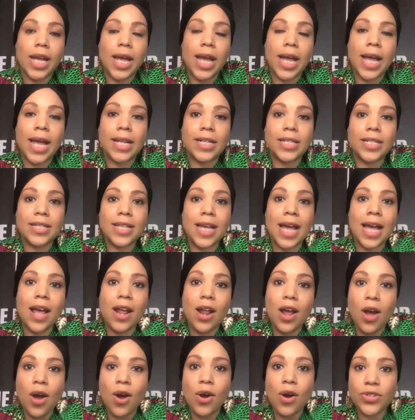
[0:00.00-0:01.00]
And
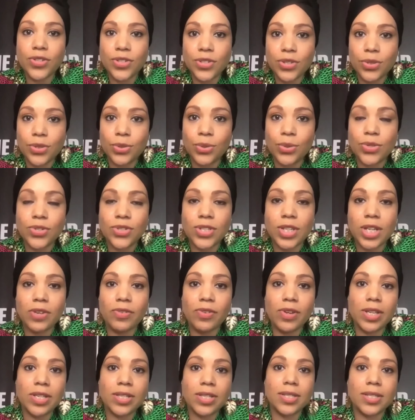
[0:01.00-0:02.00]
that article
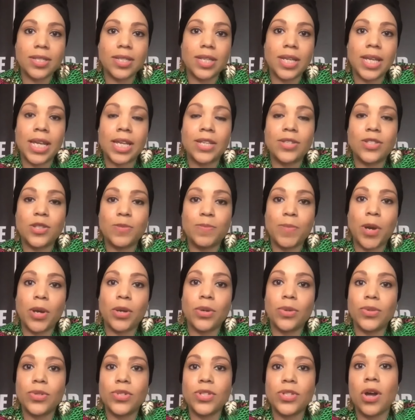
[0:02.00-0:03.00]
series
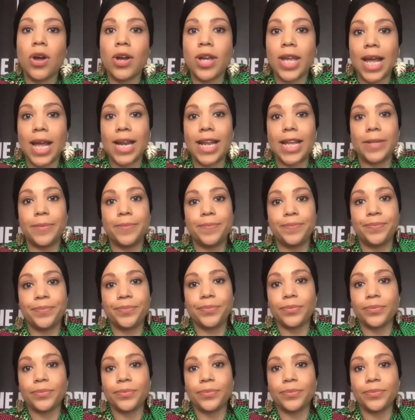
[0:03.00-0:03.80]
exposed R. Kelly,